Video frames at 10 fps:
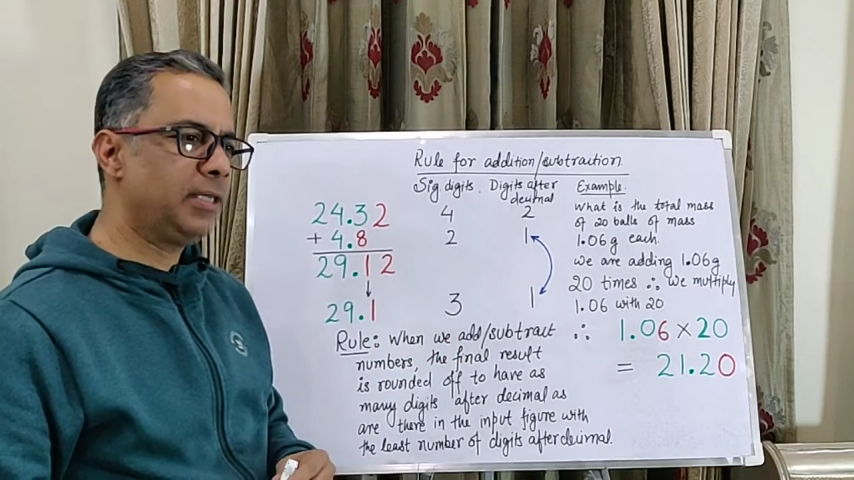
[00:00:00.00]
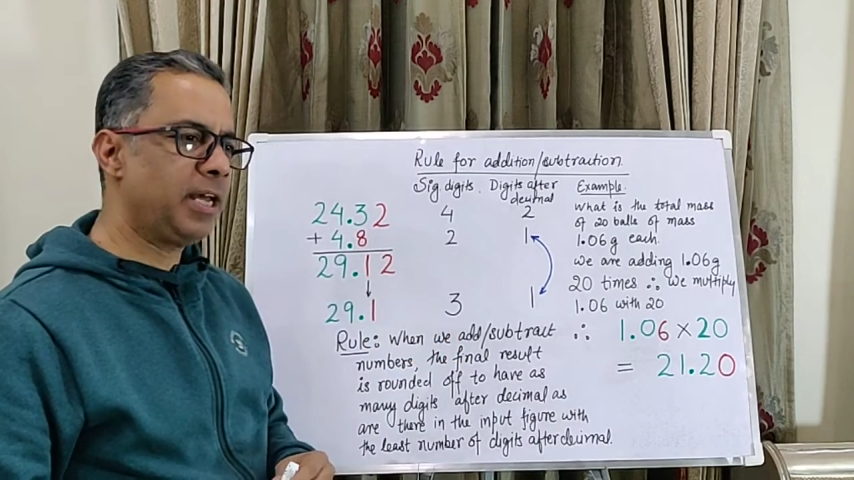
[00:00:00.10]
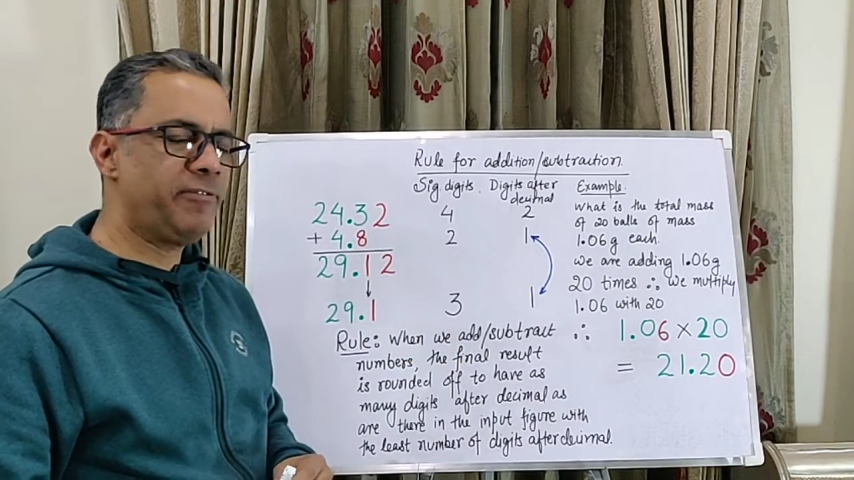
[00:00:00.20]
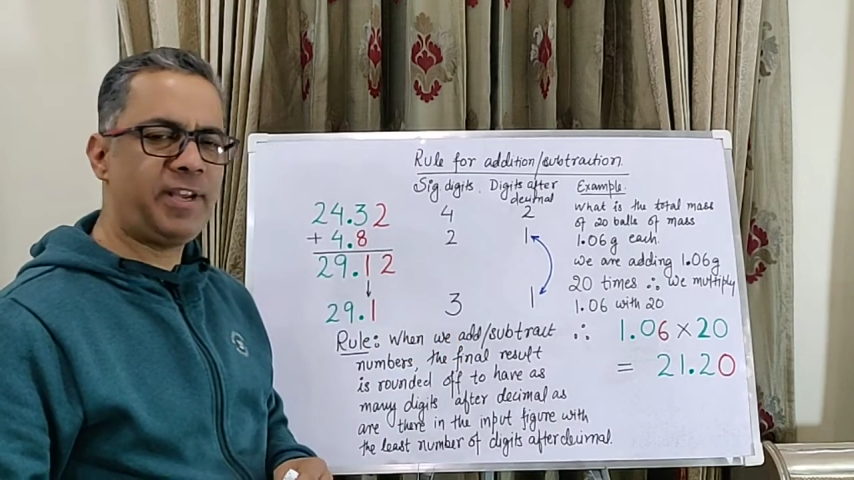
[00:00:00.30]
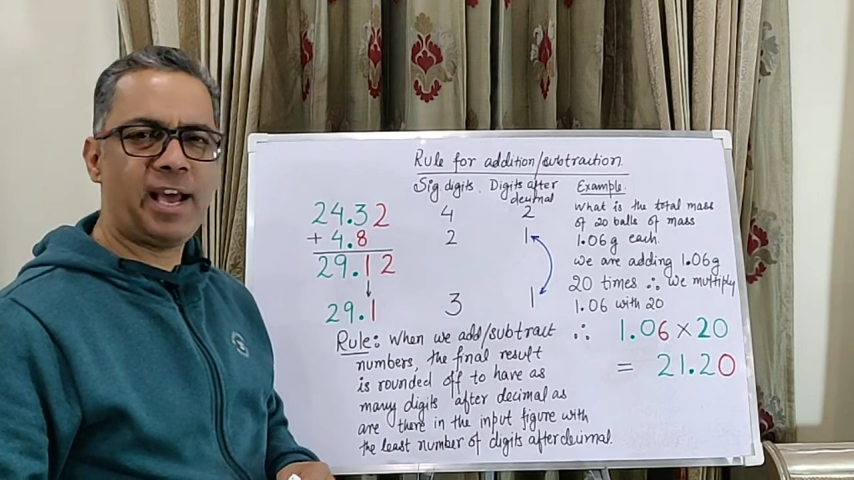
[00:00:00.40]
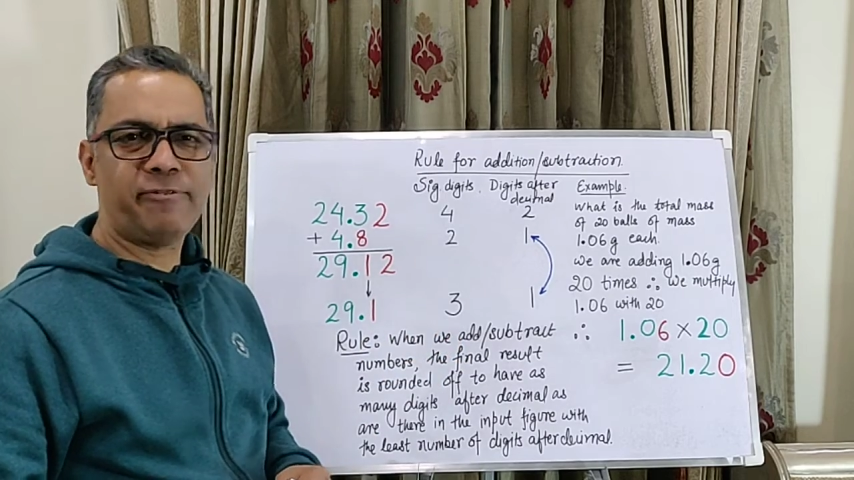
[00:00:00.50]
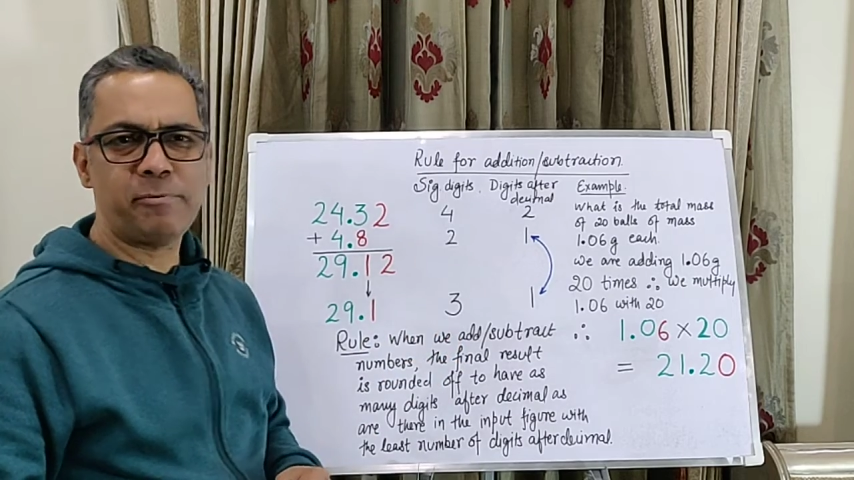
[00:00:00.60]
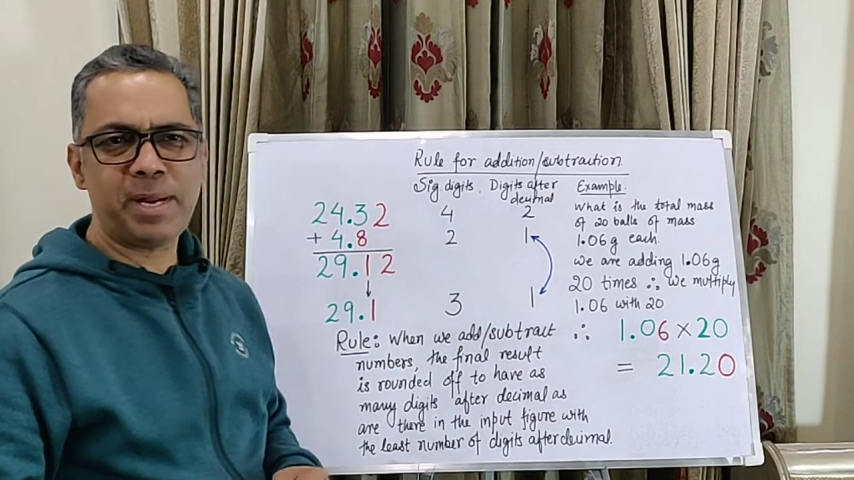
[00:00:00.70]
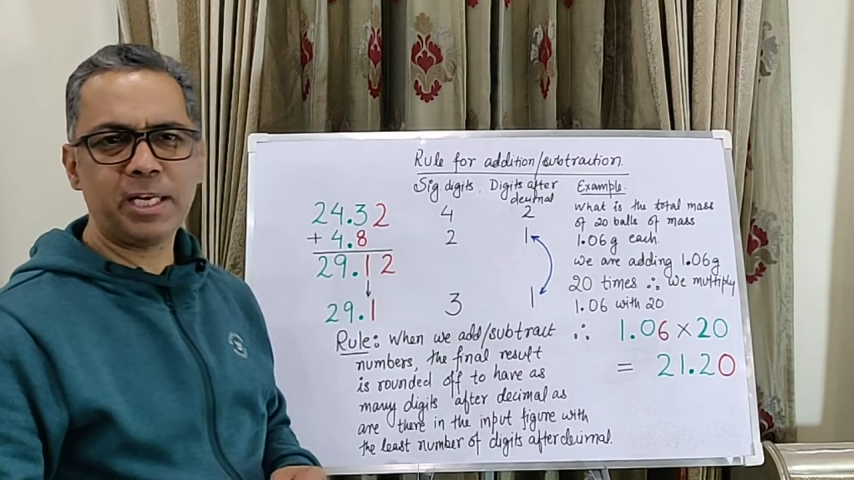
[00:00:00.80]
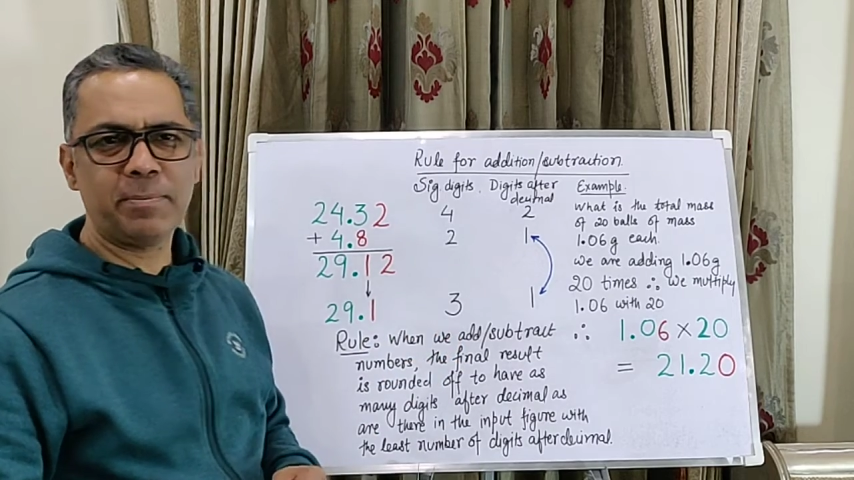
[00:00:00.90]
that we have
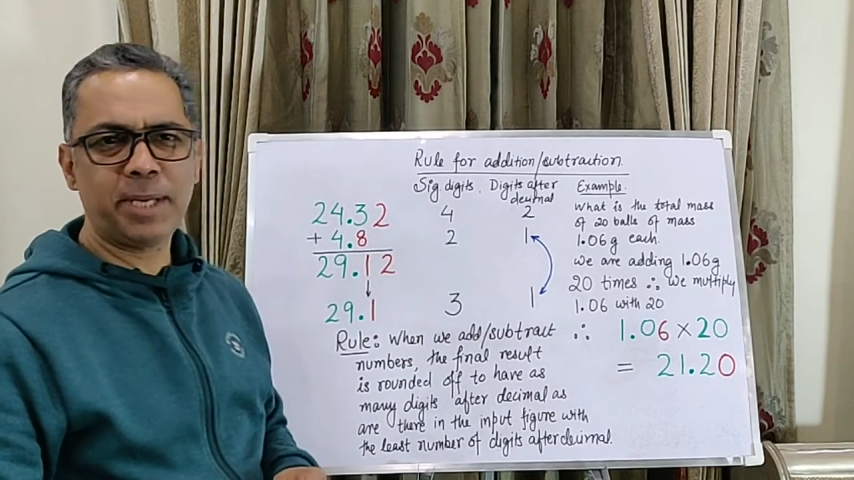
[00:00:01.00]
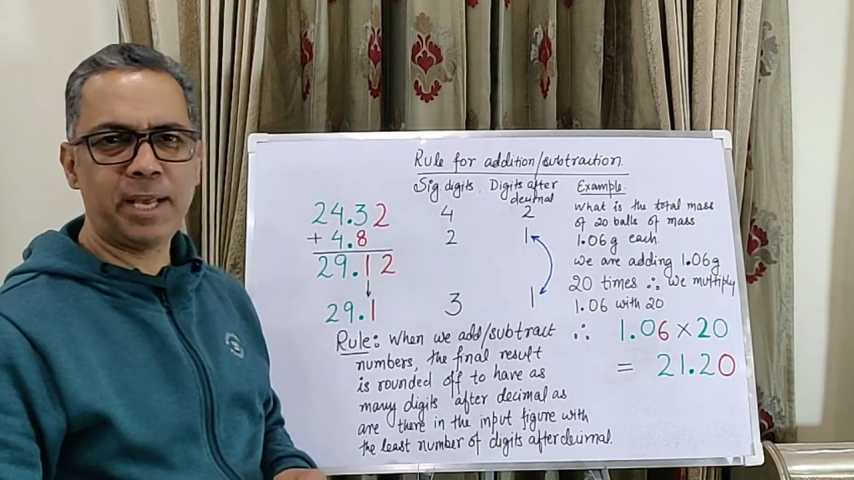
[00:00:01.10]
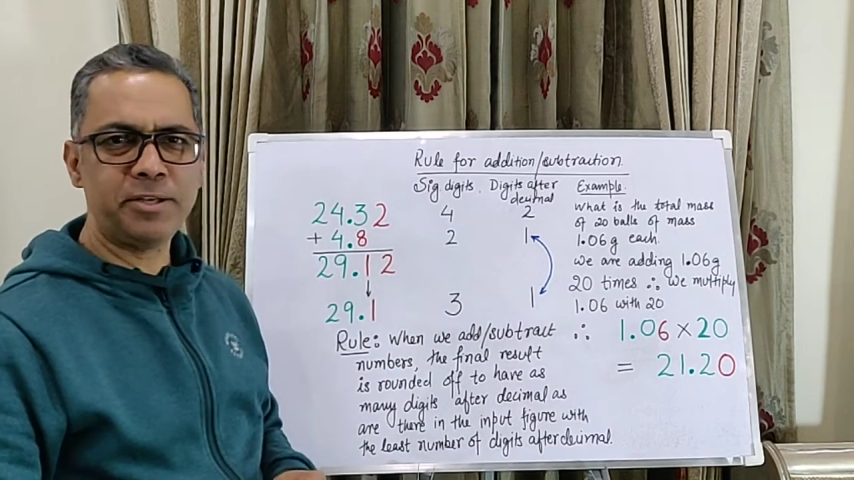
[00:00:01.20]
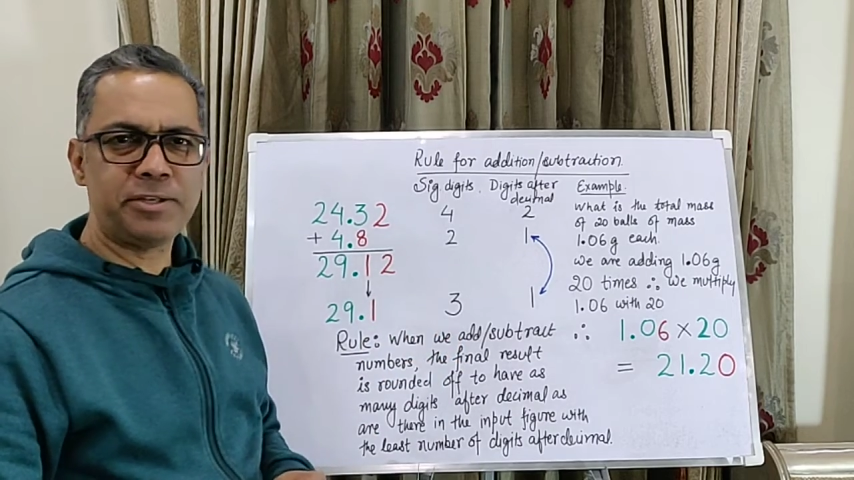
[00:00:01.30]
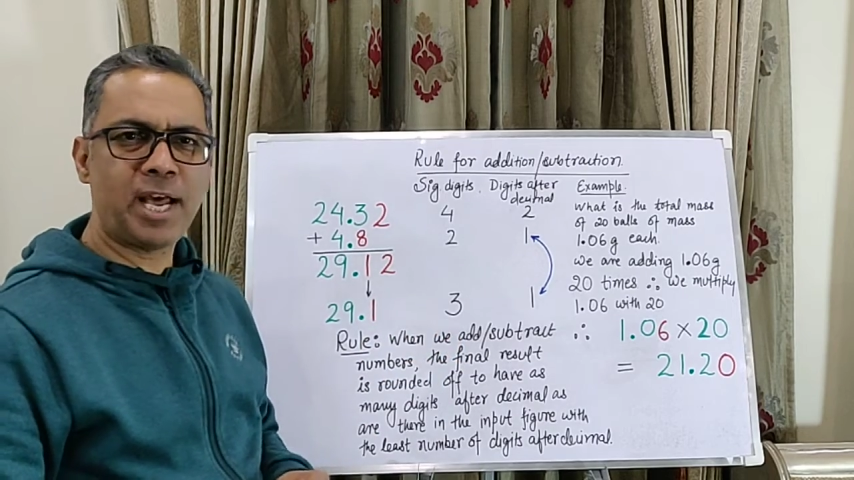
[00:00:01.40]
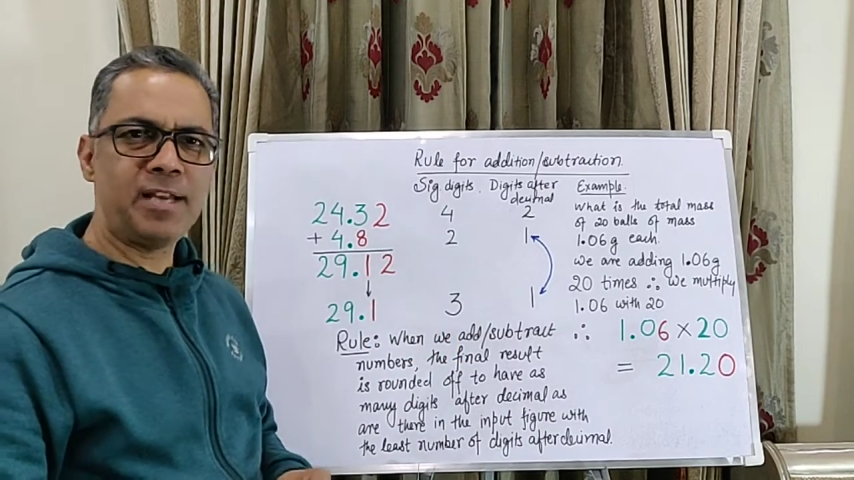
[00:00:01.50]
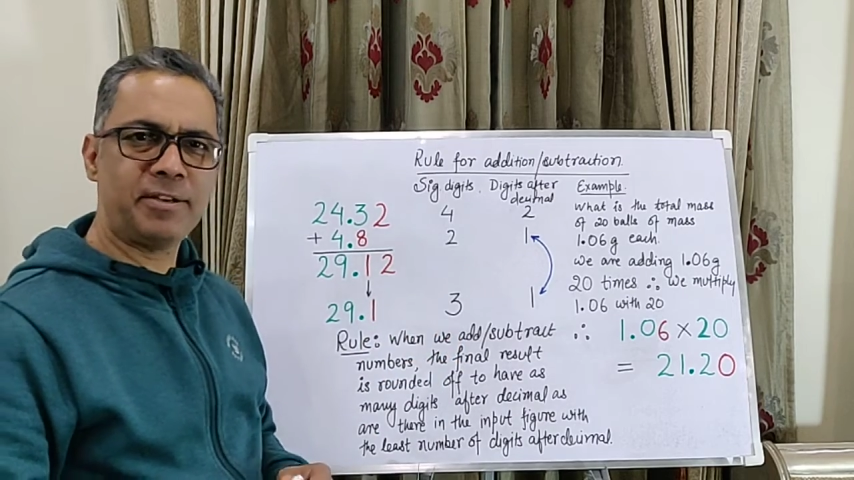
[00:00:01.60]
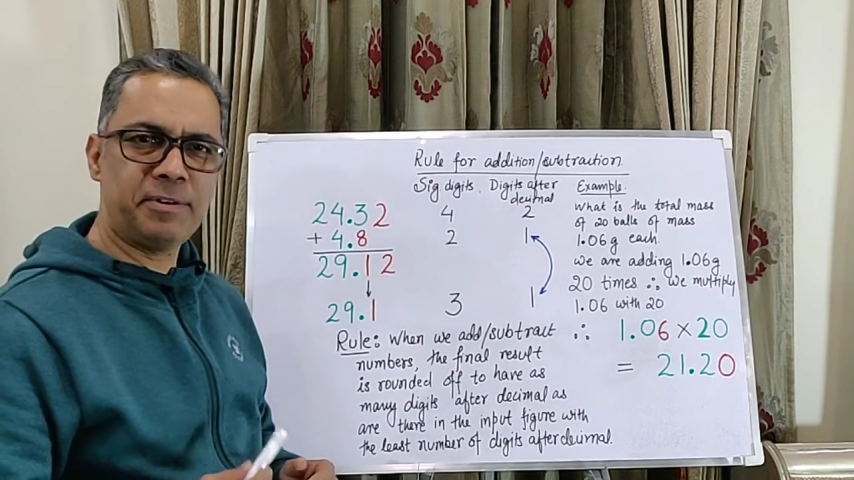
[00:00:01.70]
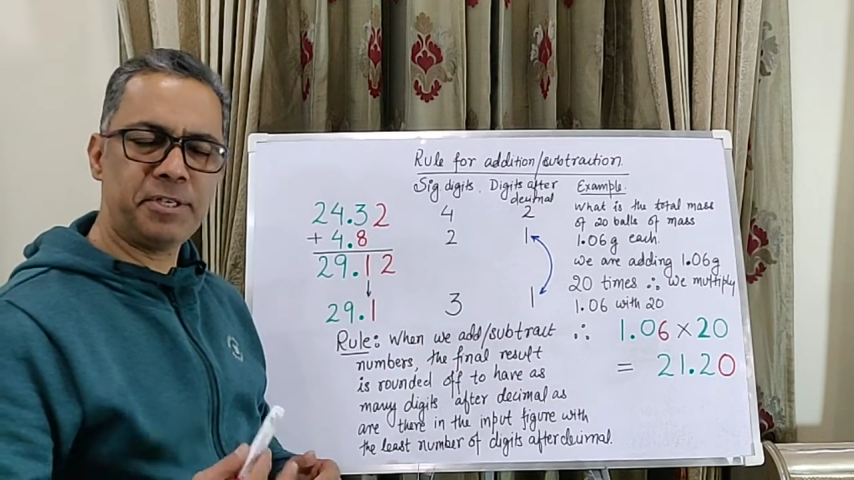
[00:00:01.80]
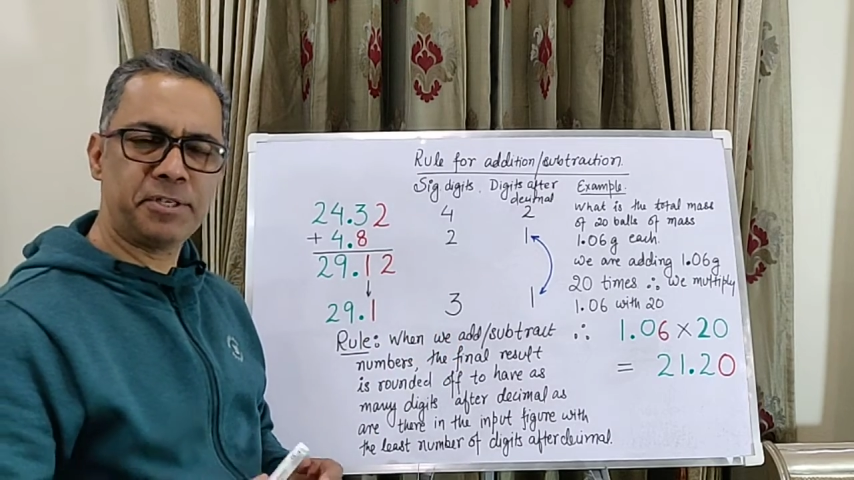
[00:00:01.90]
for multiplication and
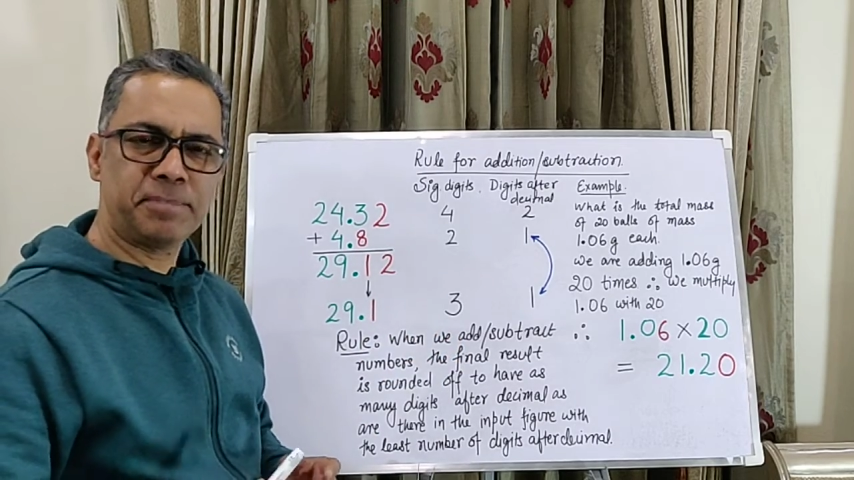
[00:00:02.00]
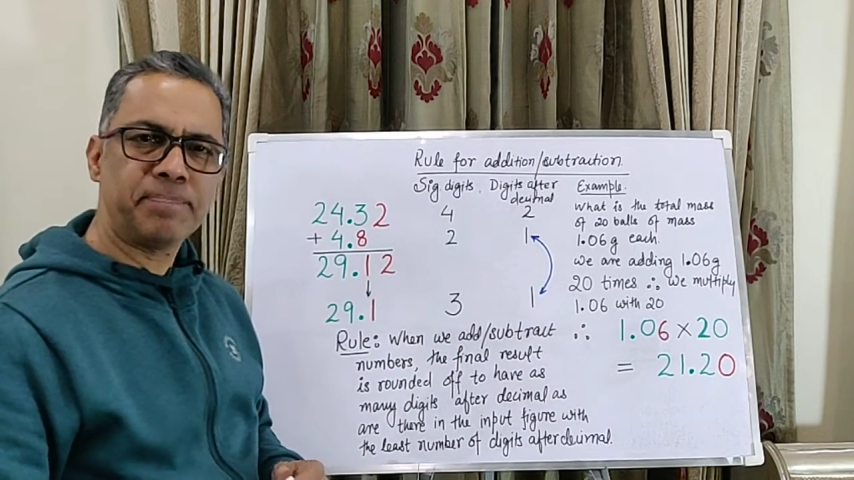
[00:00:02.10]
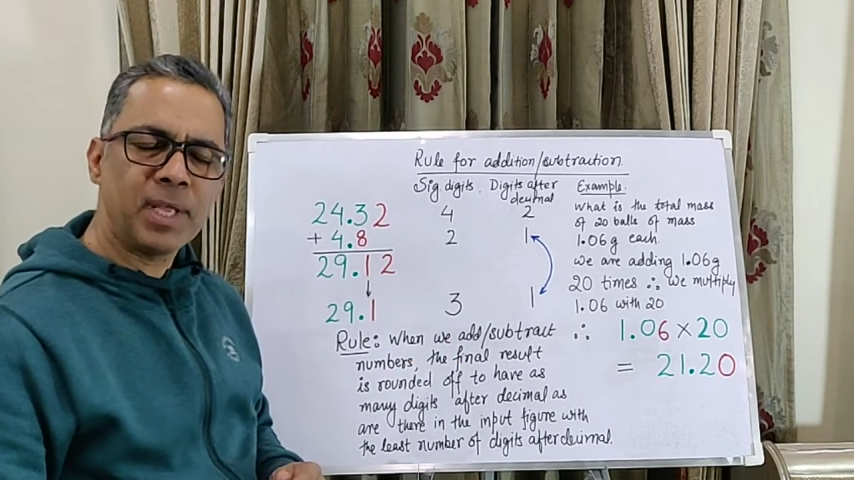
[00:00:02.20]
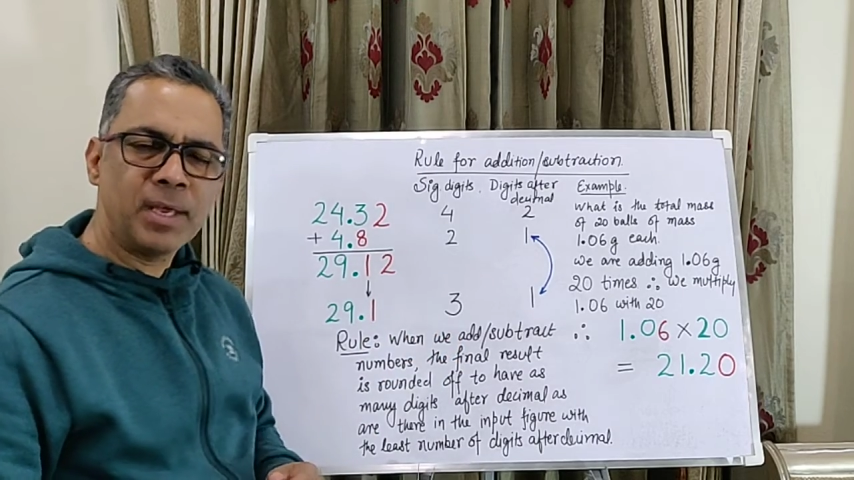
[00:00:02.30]
division.